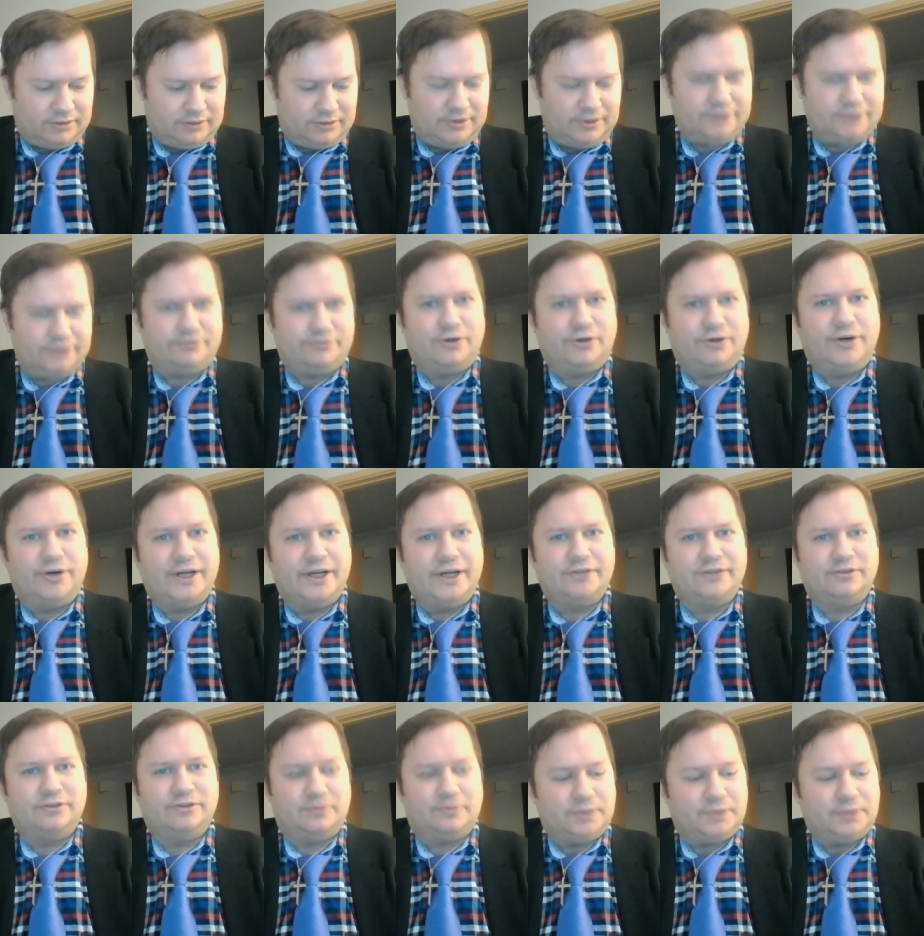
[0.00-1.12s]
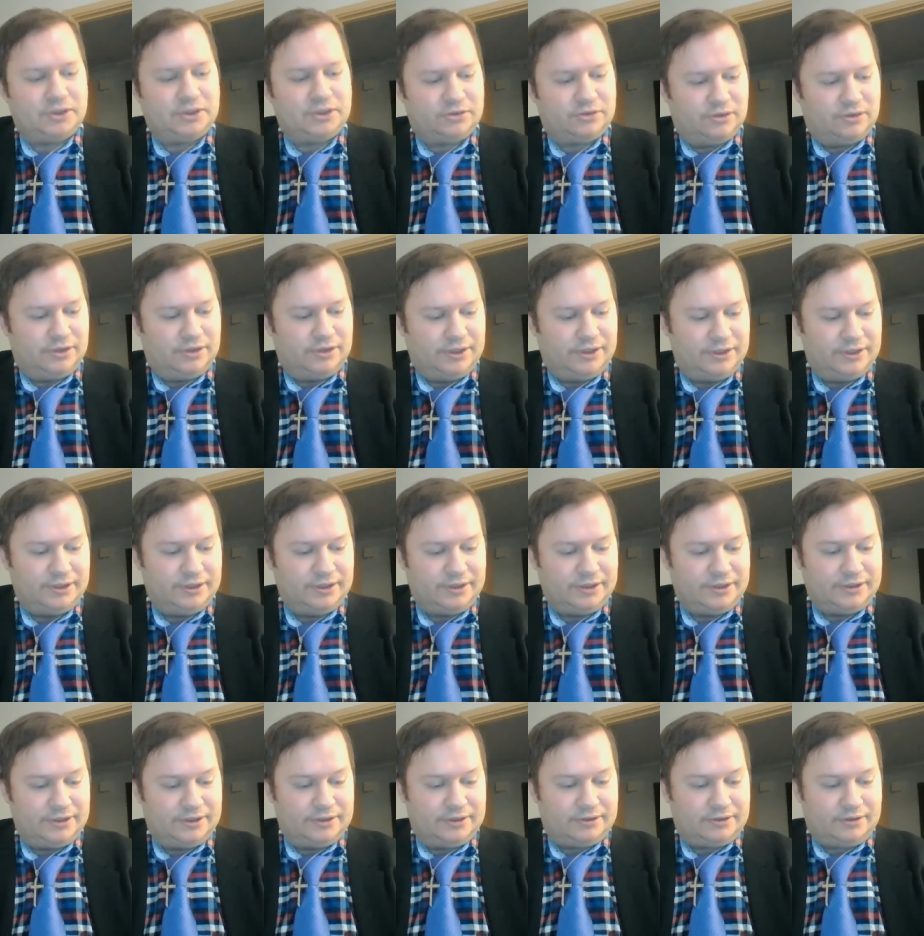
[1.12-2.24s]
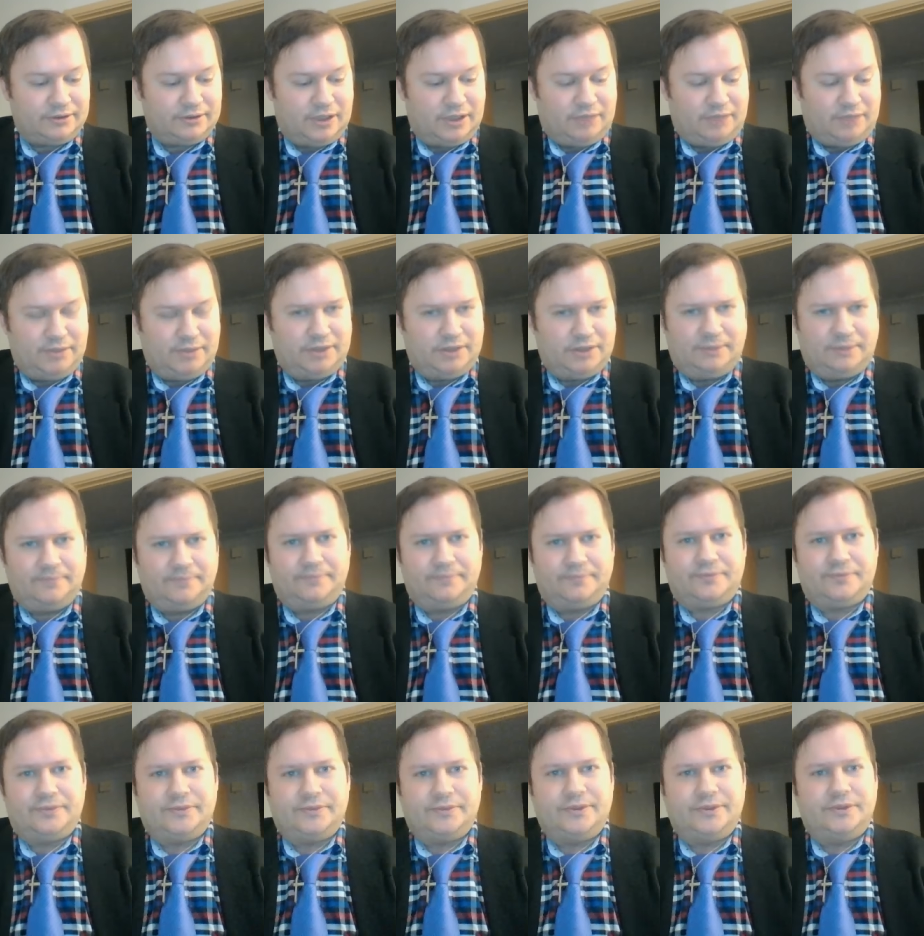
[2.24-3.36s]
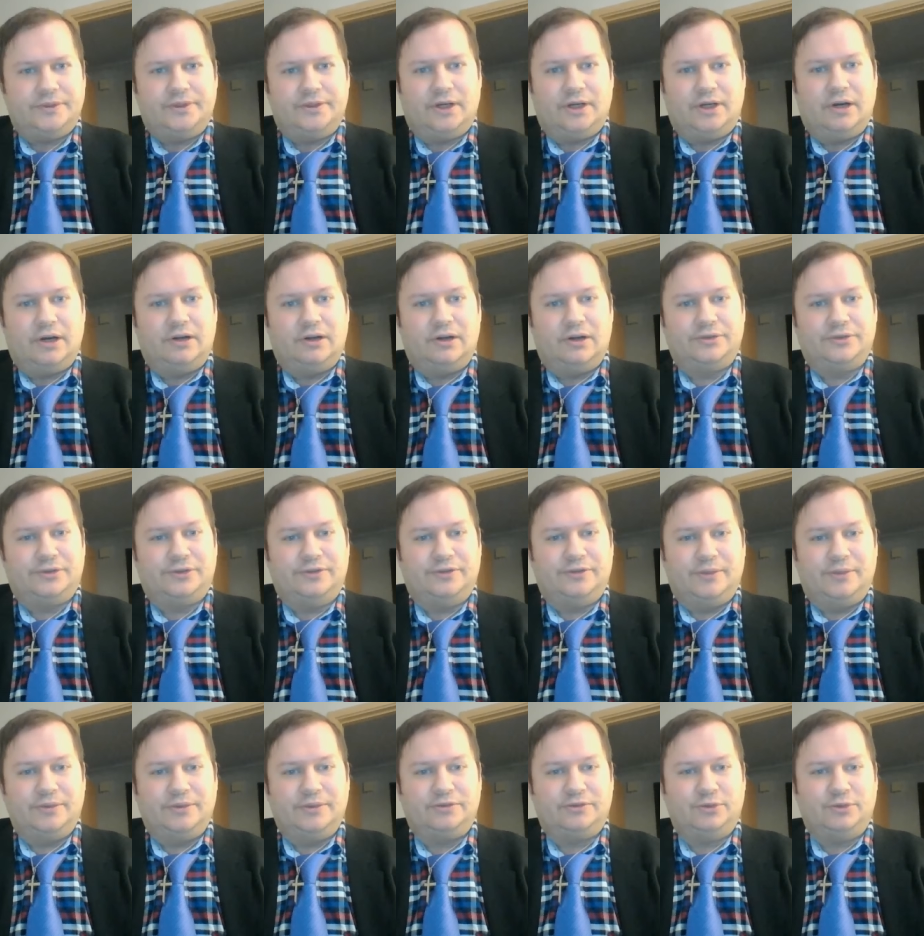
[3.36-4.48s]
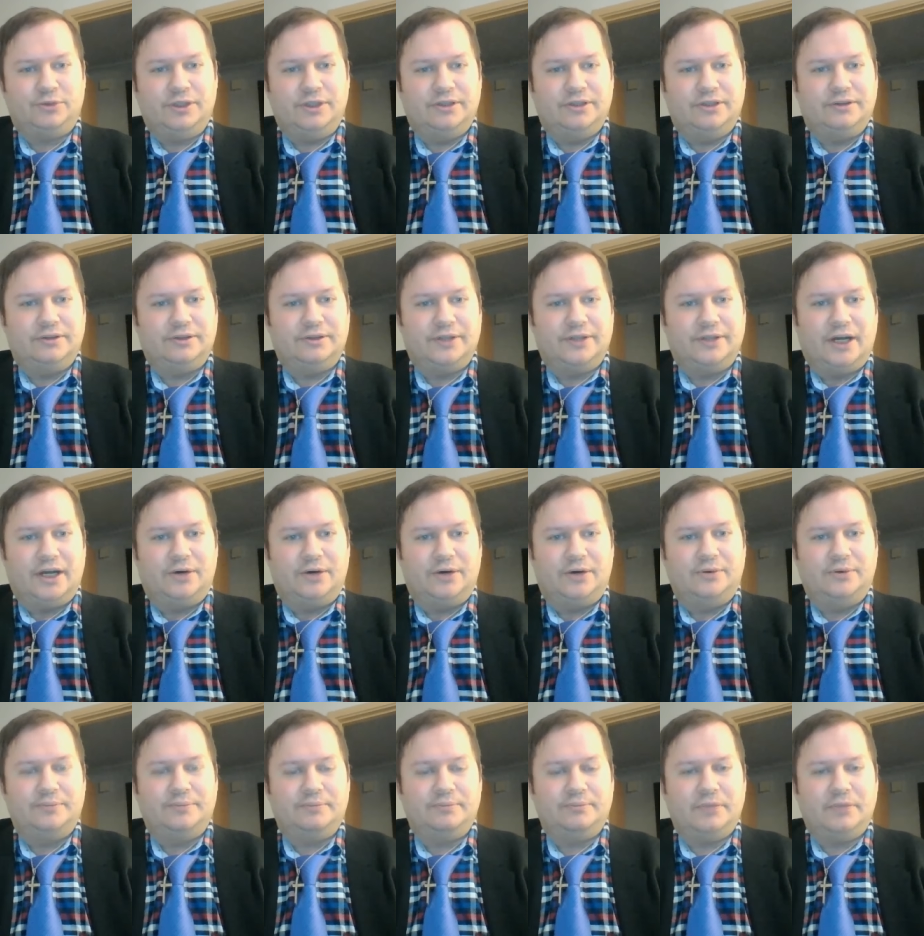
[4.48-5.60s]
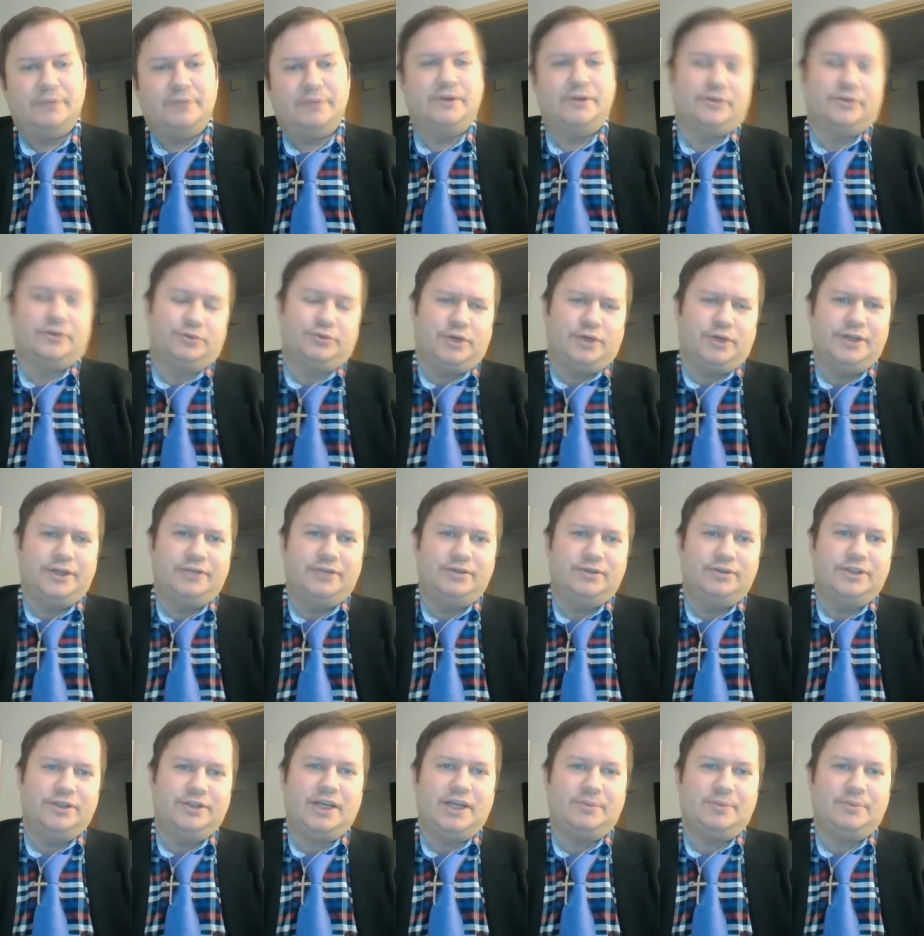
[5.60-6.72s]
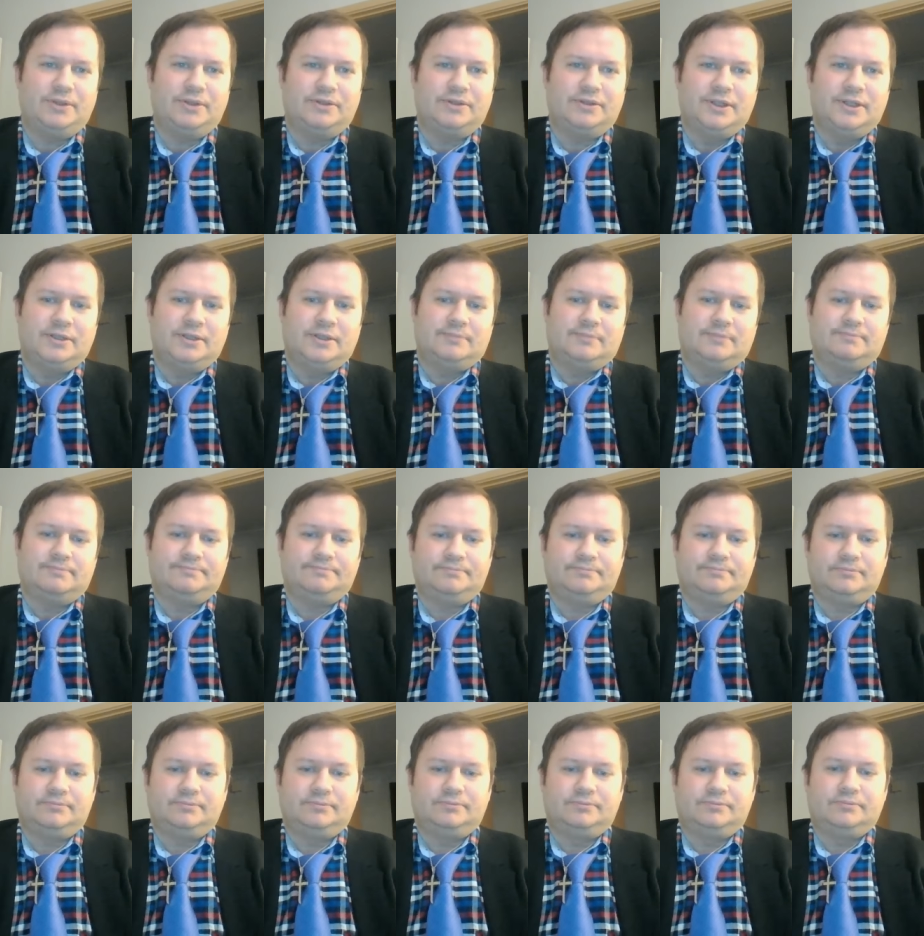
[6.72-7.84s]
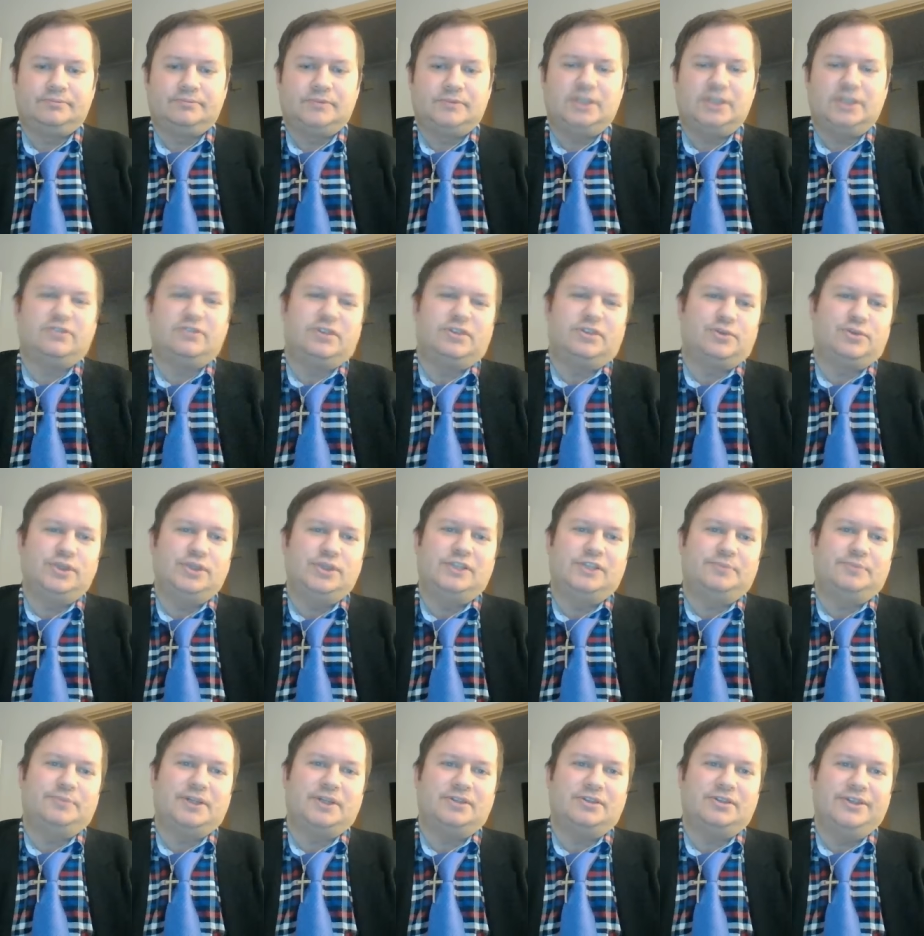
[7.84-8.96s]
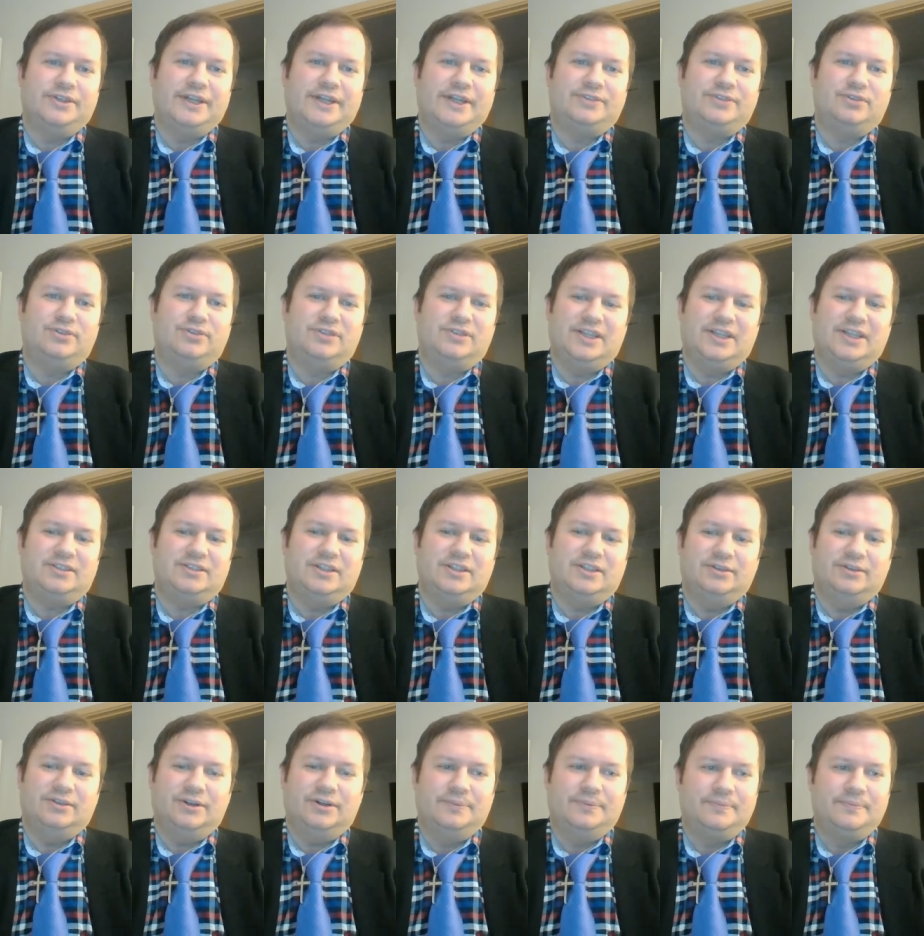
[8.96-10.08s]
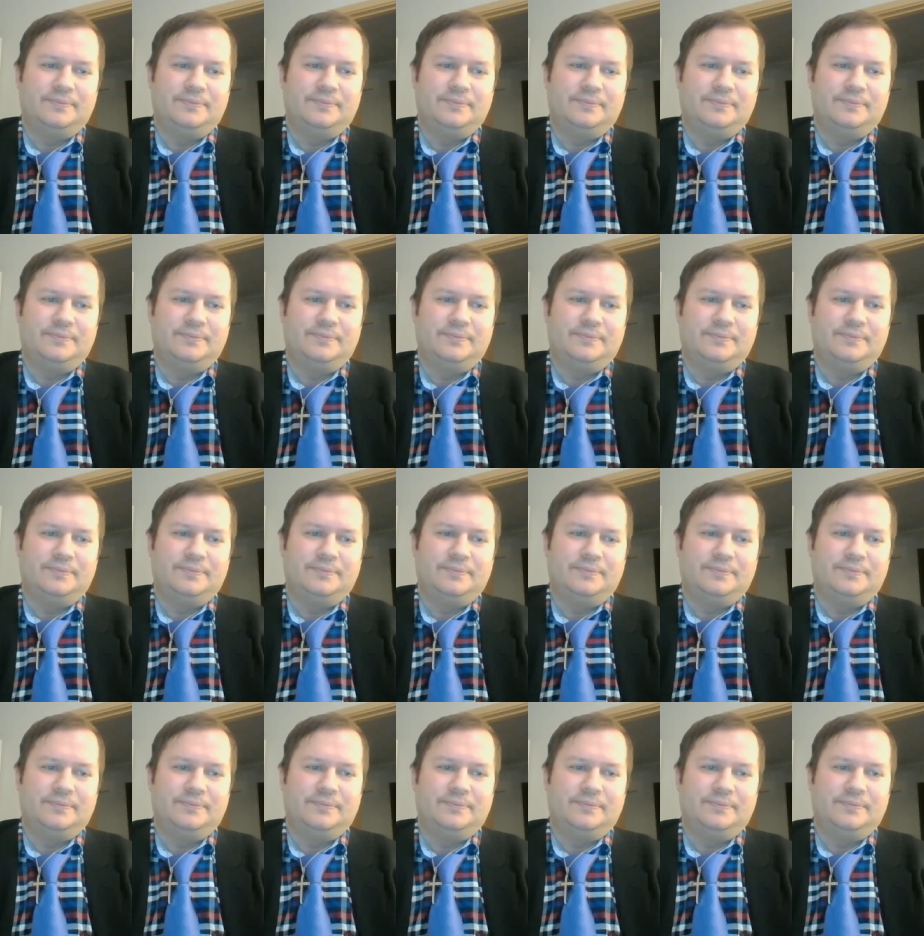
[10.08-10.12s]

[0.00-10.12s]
If a riot is special, I mean, there are lots of them in Sweden now. Maybe not one every day, but it's not really special that that either.